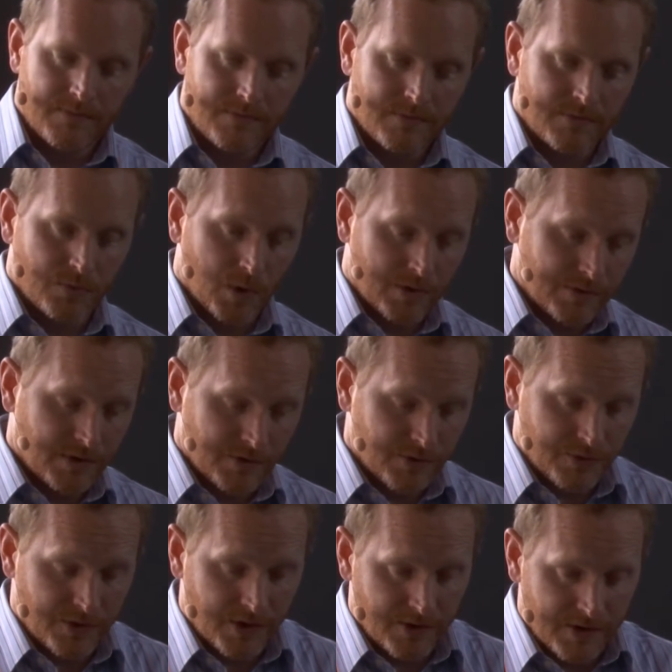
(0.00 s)

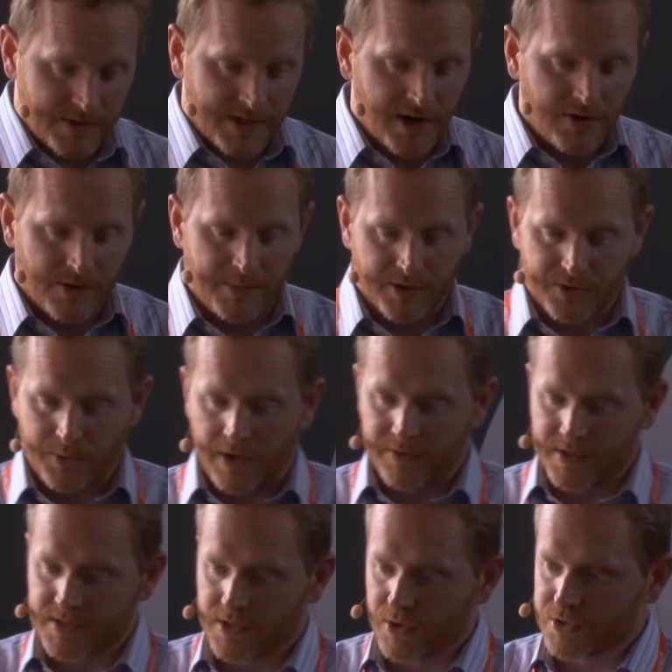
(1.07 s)
they're entirely built around
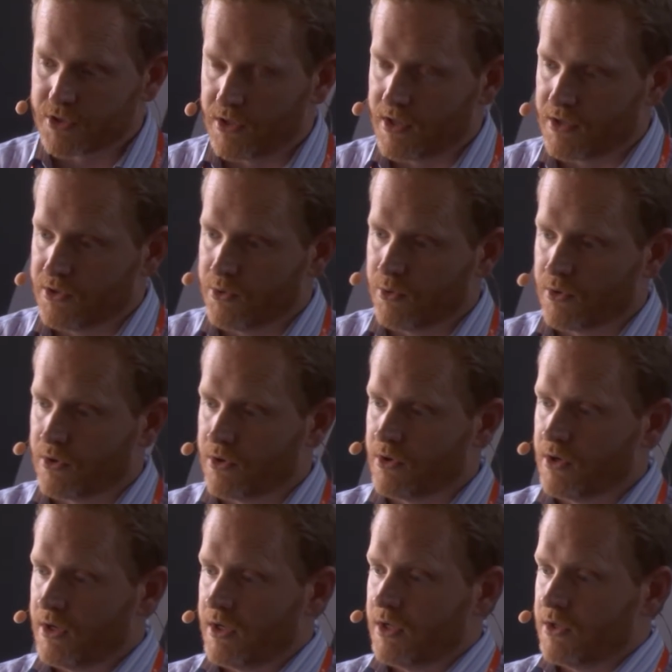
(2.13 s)
this notion that
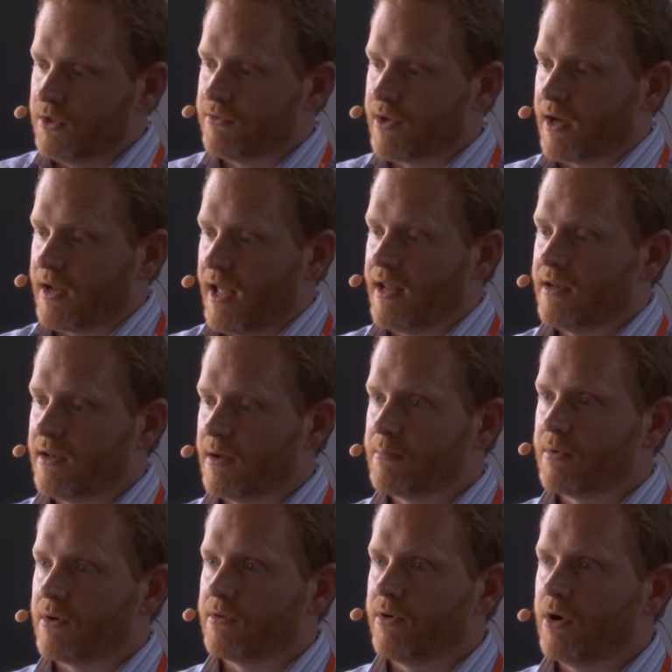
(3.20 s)
you've got n
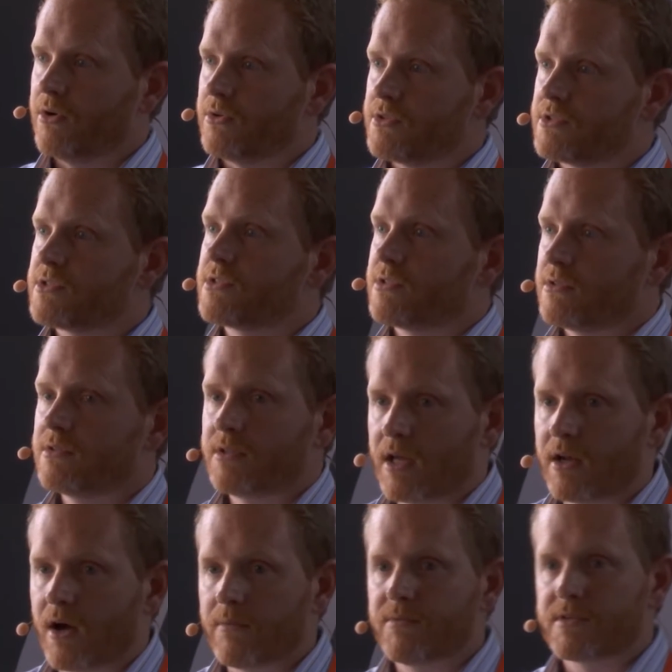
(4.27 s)
number of hosts,
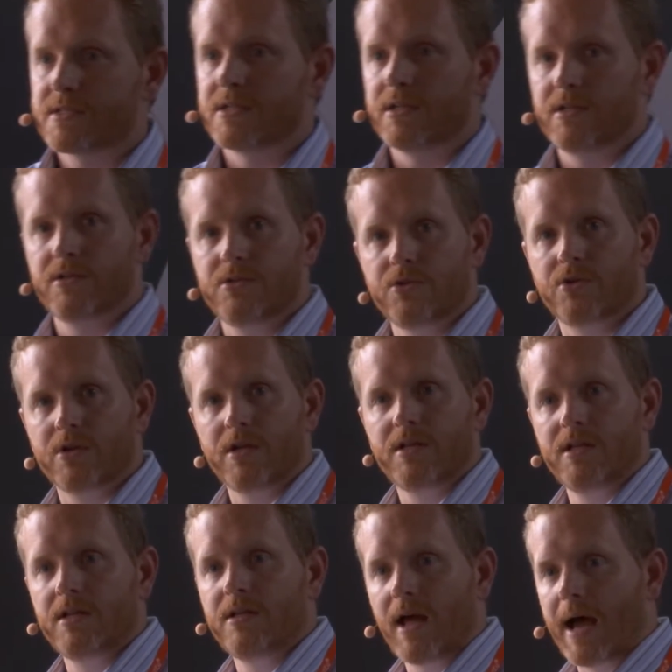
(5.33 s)
and obviously you're going to
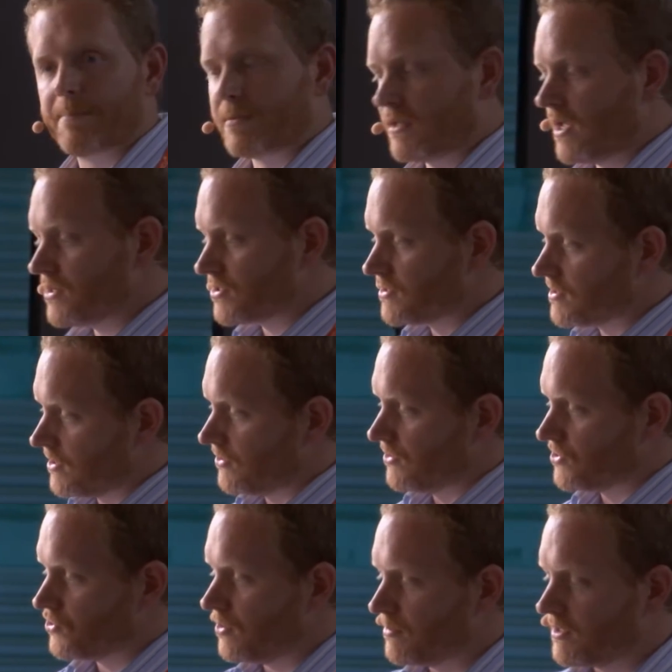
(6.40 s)
need applications that are
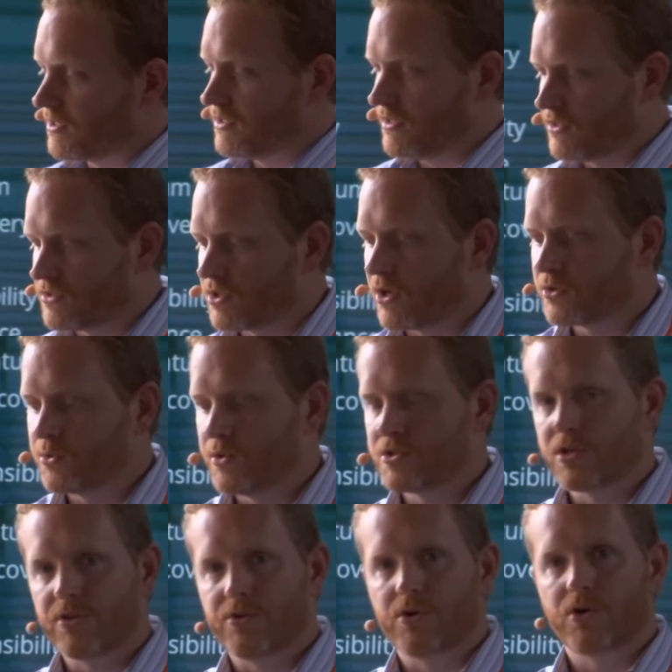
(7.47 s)
distributed need to talk to each
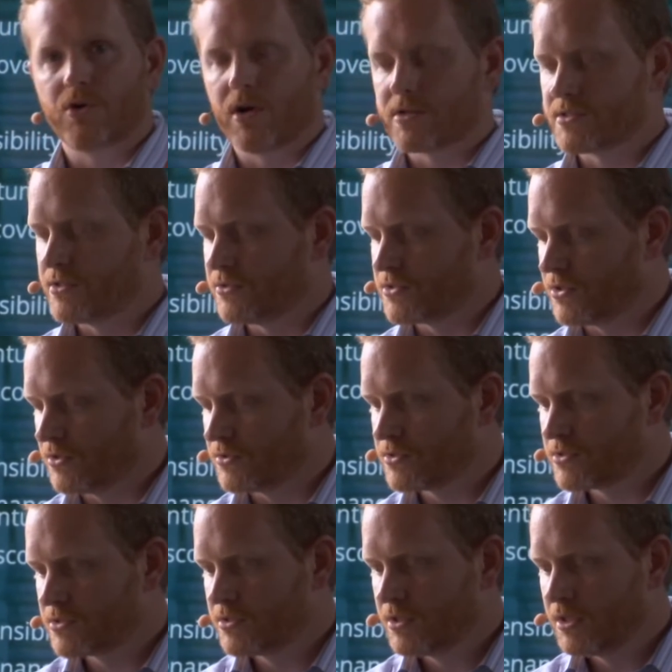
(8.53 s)
other across those
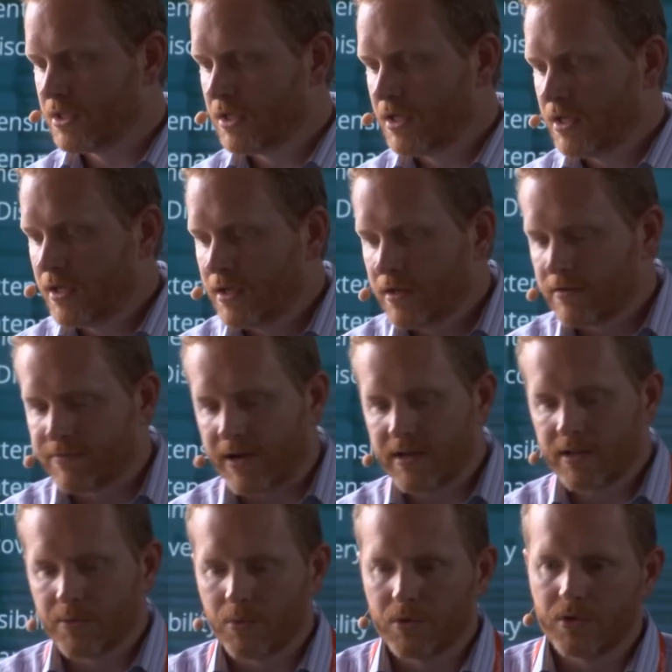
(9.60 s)
hosts.
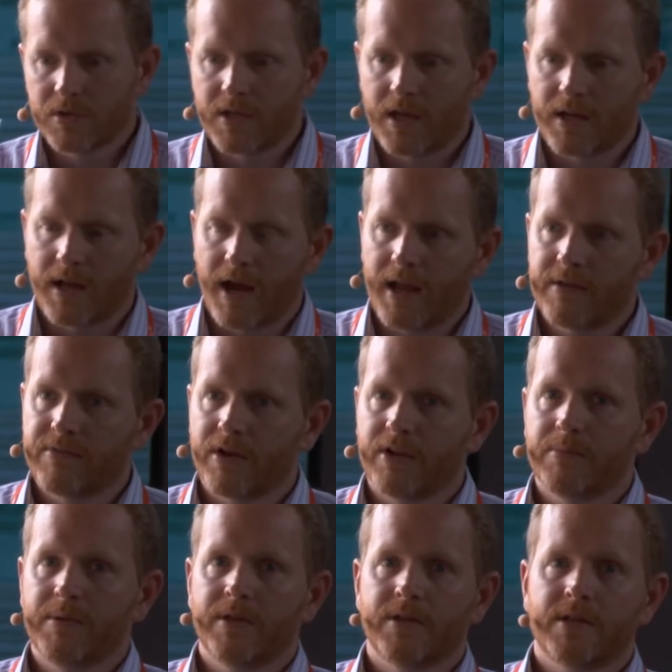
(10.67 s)
Finally, we'll look at high
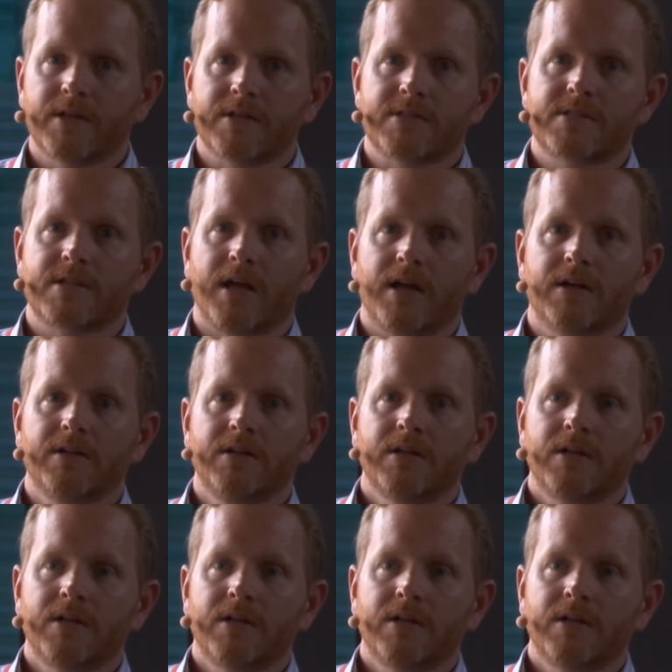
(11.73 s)
availability and scale,